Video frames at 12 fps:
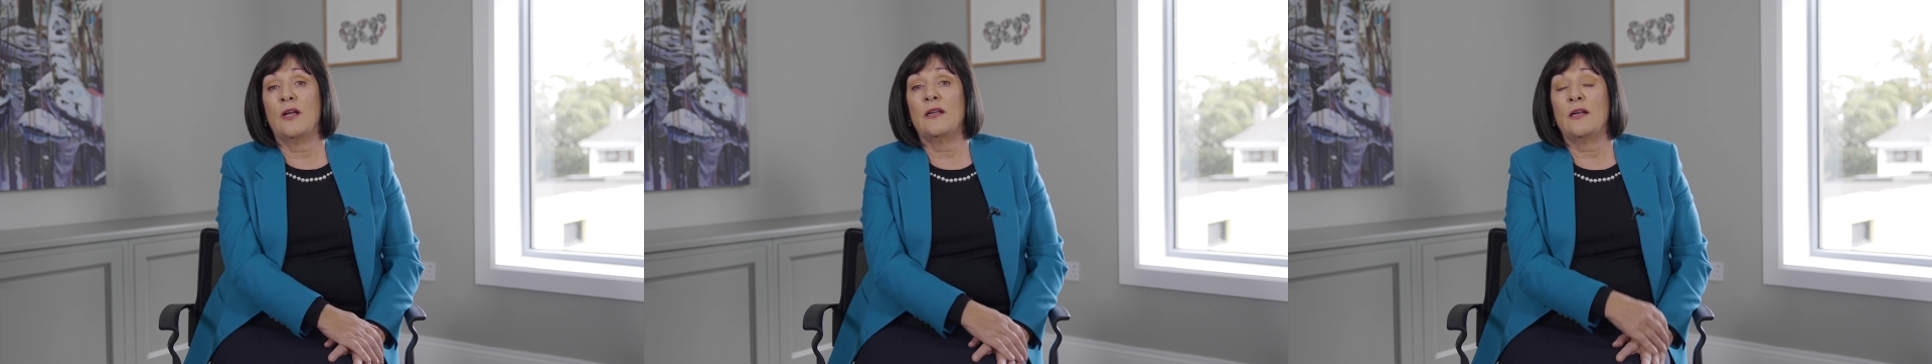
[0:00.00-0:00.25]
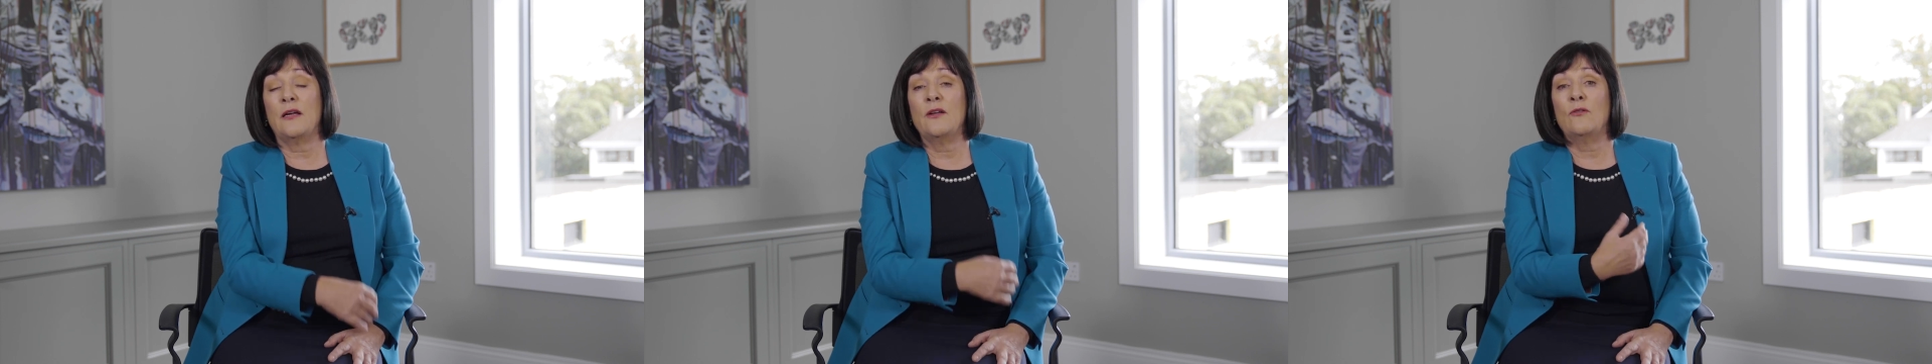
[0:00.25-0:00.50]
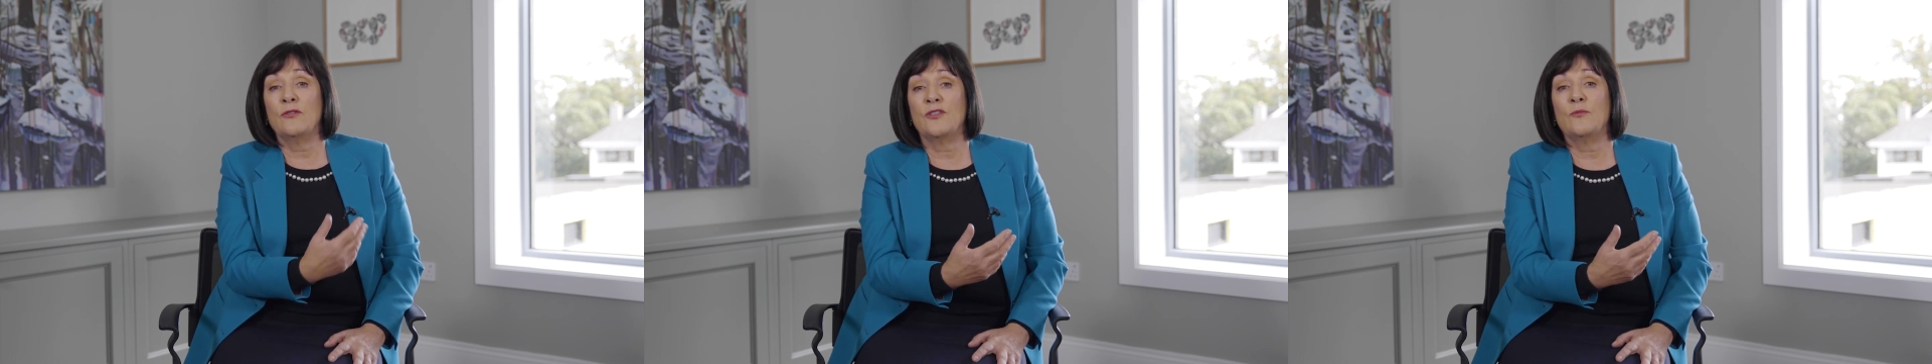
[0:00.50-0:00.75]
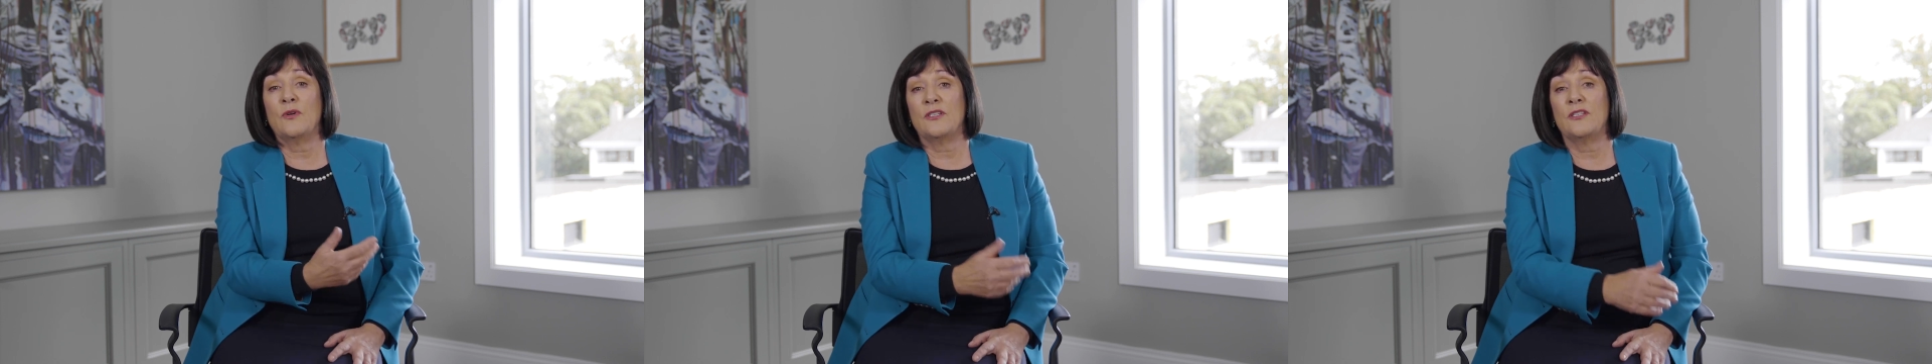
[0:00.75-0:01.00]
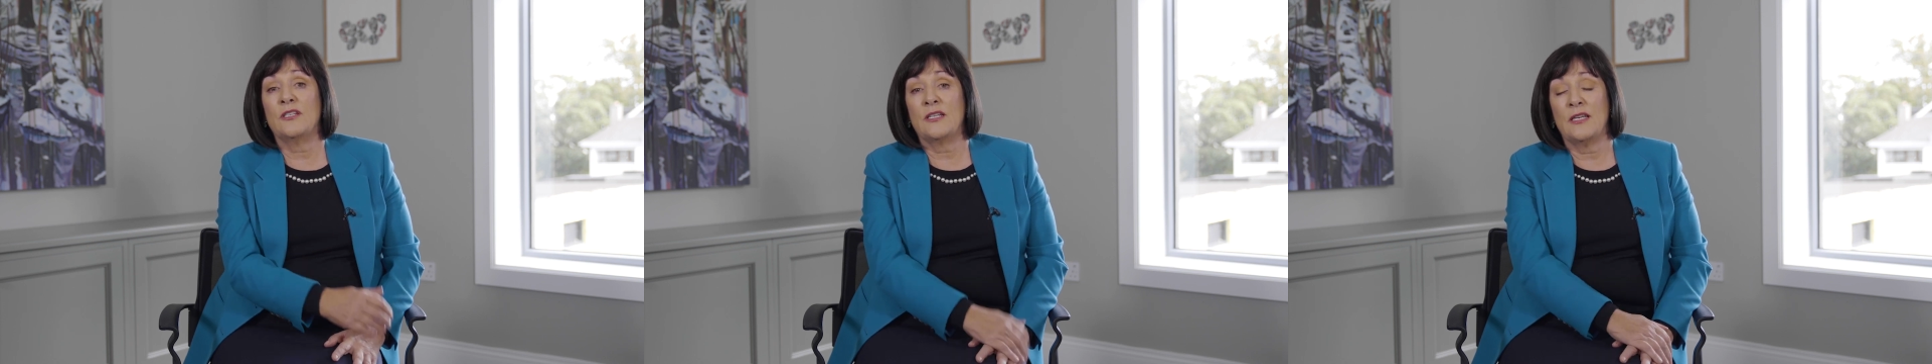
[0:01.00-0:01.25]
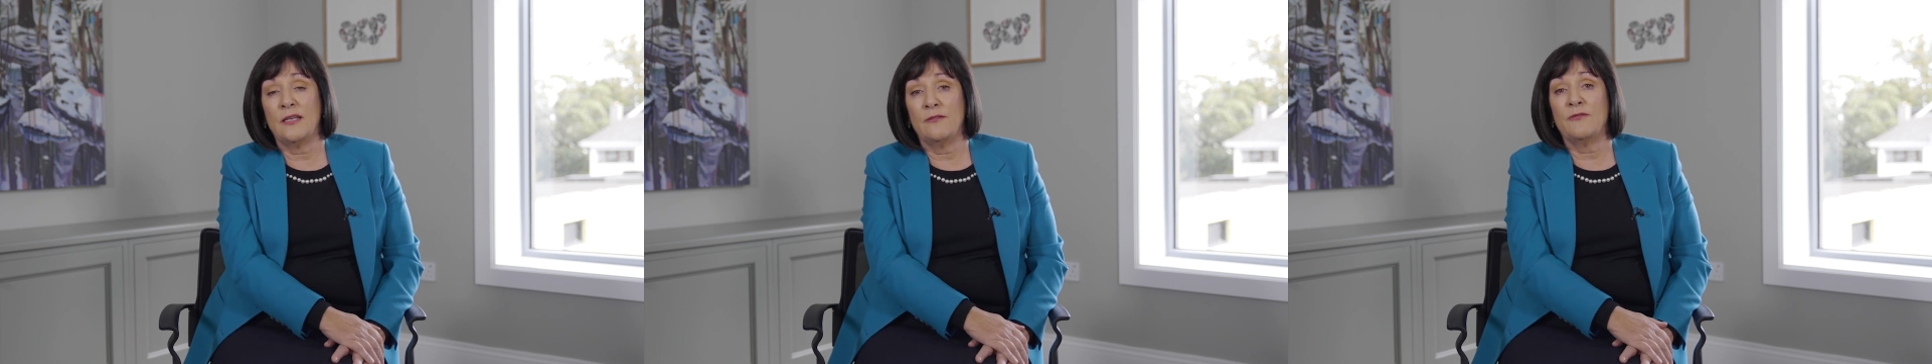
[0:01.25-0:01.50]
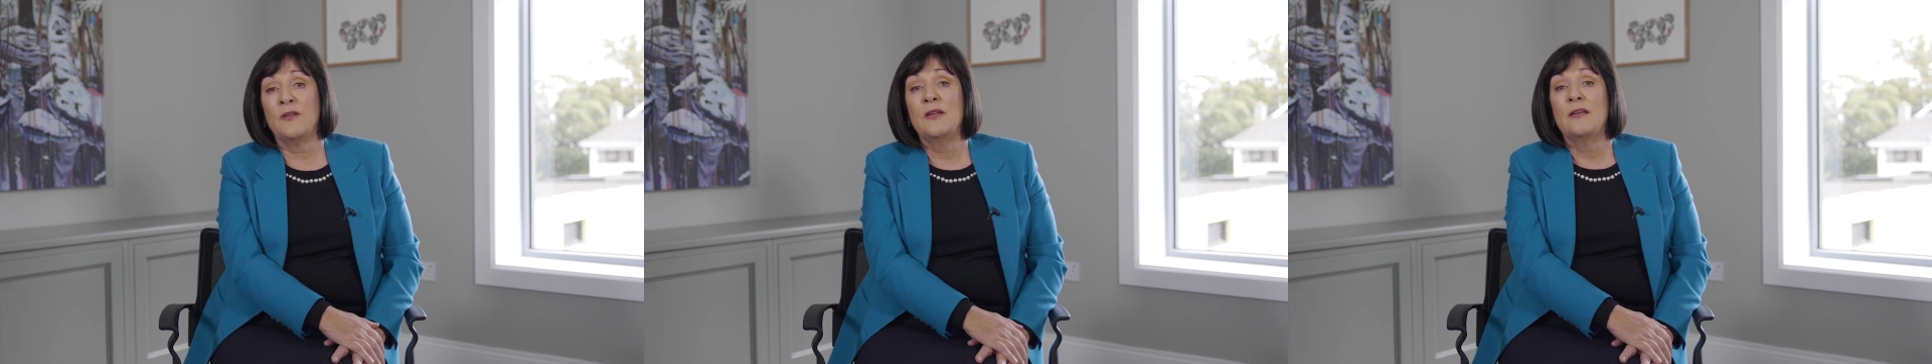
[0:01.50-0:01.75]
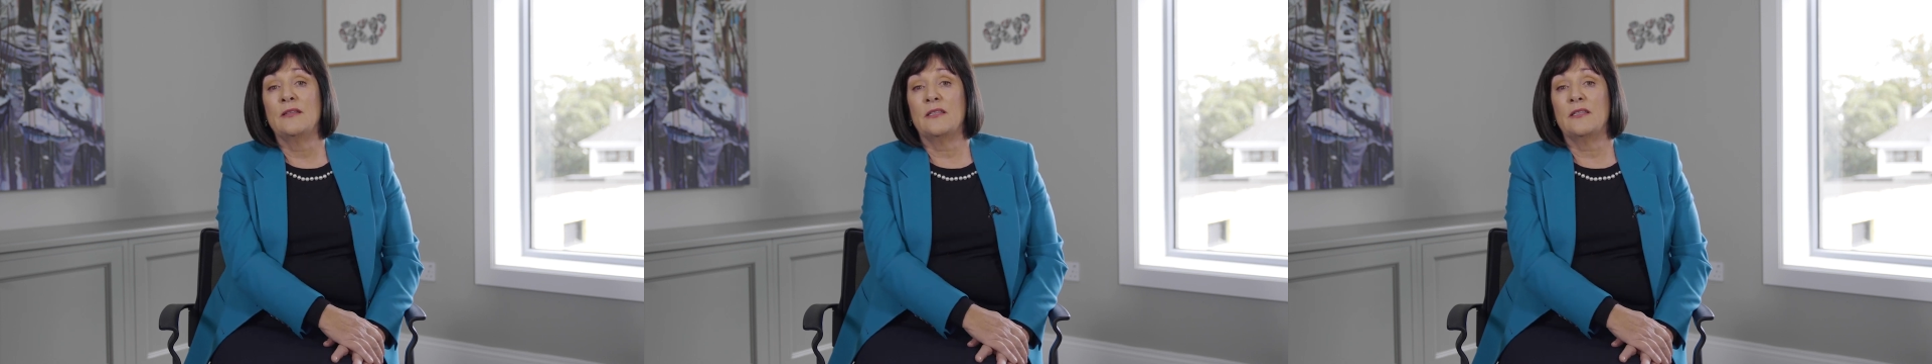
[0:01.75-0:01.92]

I also wanted to give